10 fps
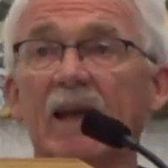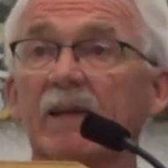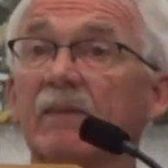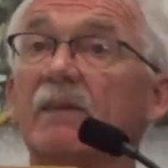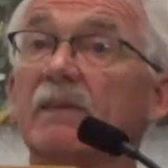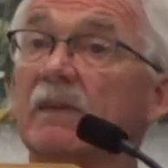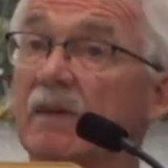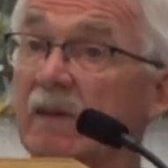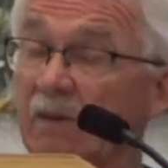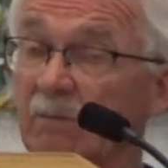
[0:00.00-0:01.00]
And
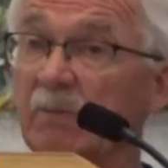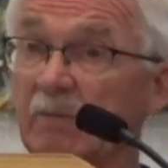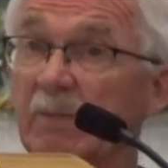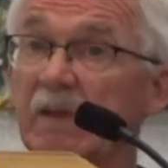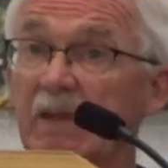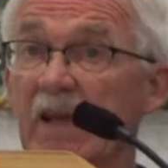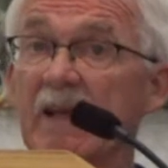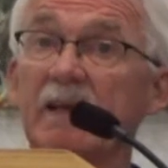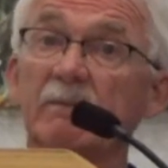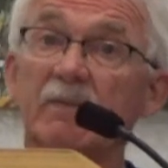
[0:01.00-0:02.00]
it
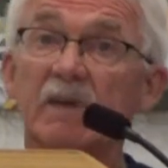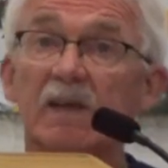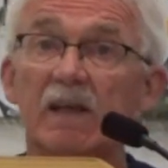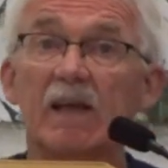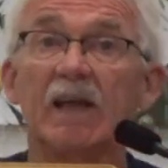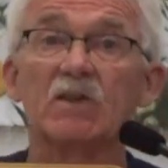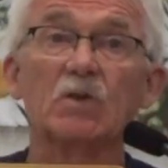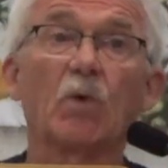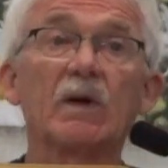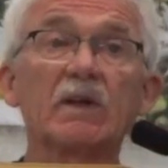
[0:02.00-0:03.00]
became a
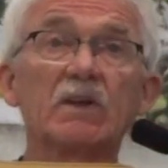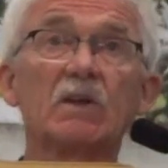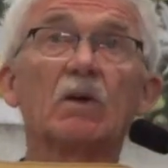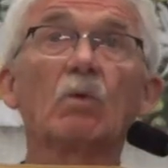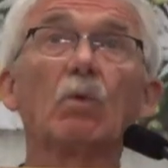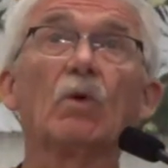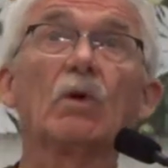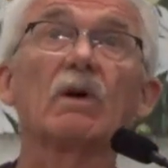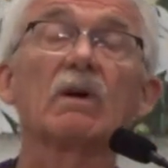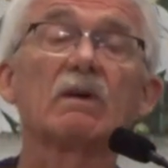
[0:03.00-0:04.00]
20-year war,